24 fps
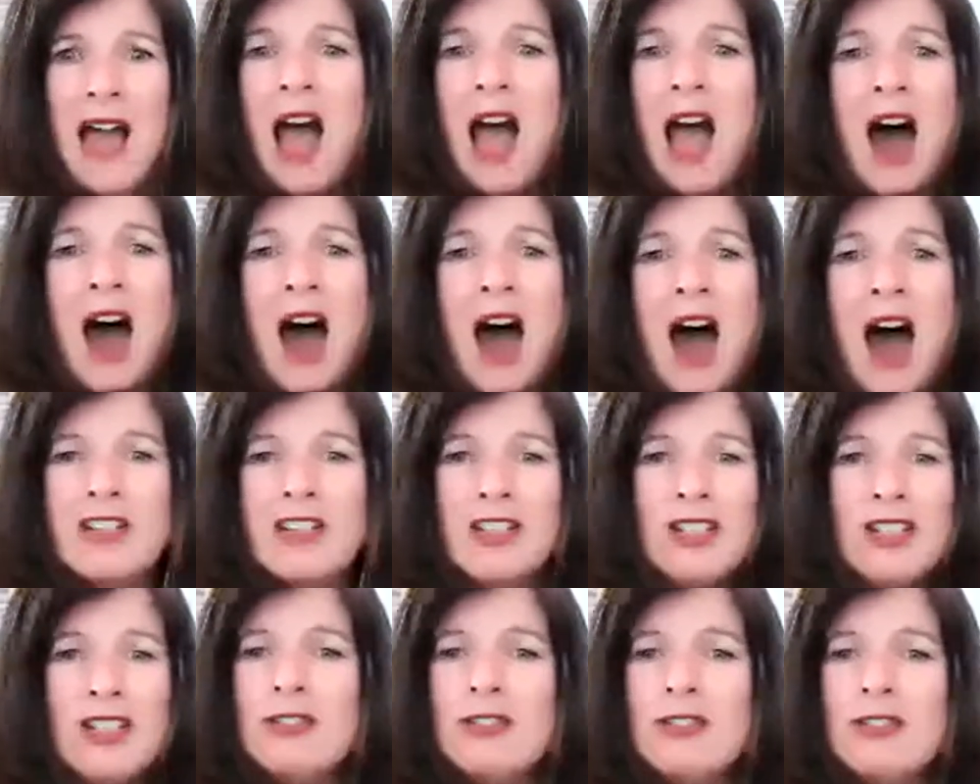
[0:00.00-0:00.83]
I
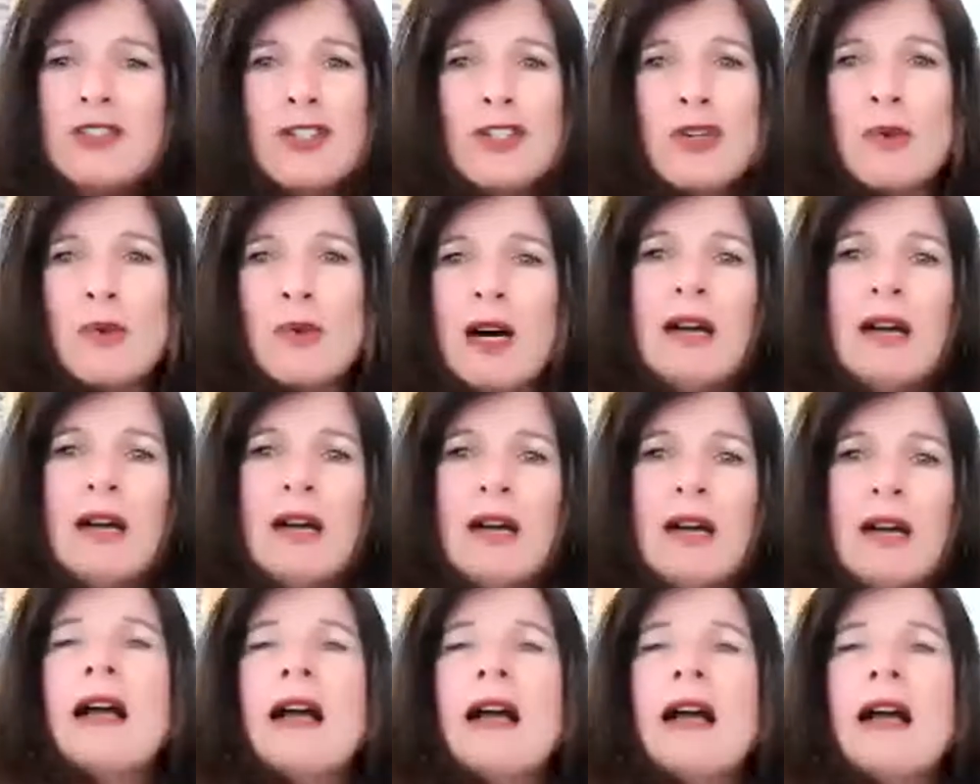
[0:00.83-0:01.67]
choose to
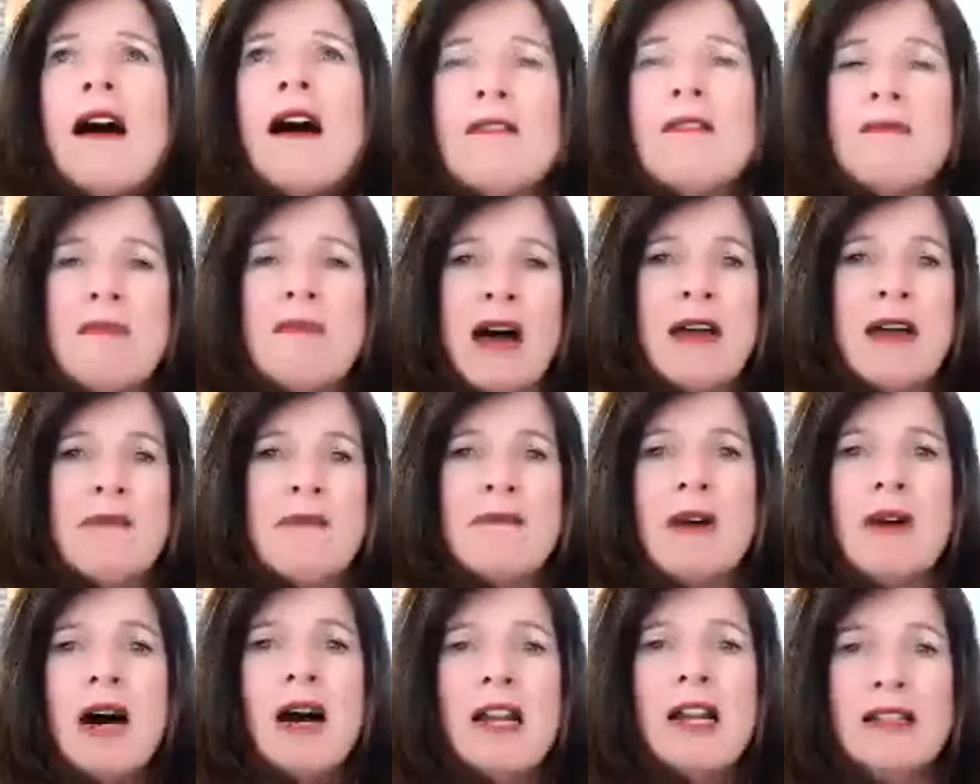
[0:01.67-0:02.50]
allow my
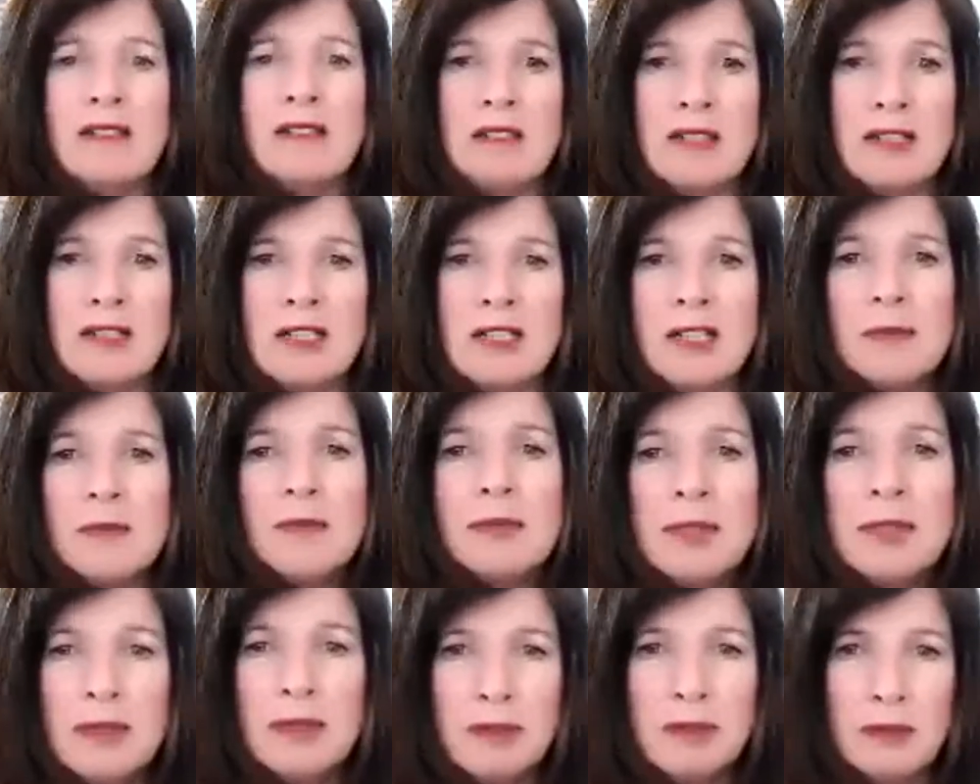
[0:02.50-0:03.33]
mind to
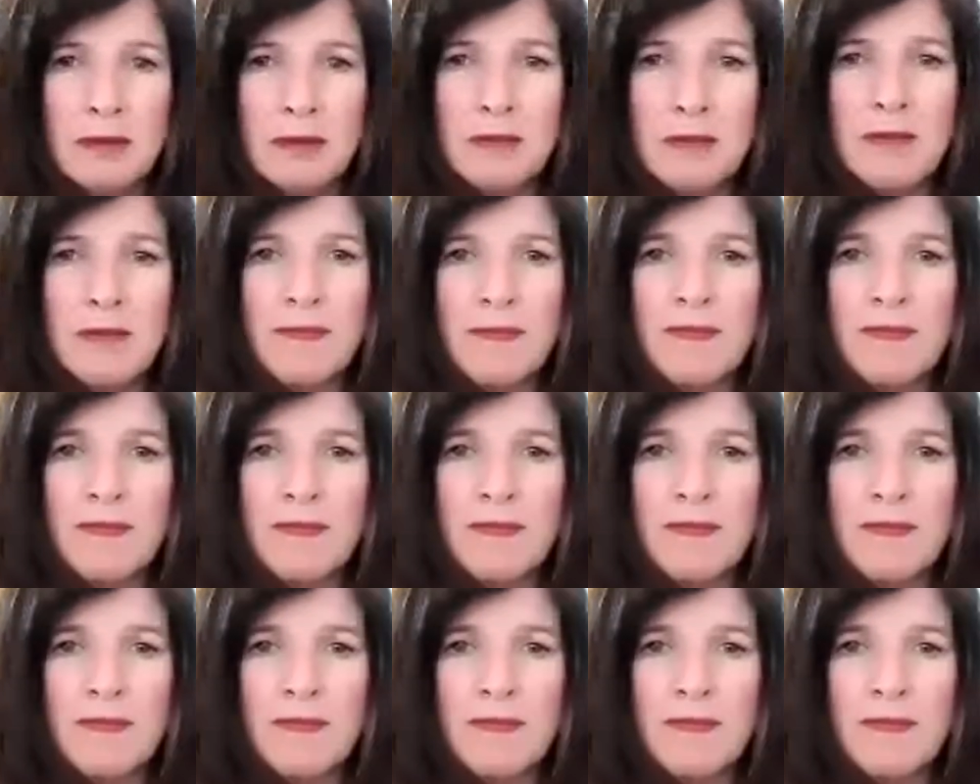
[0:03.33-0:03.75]
bloom.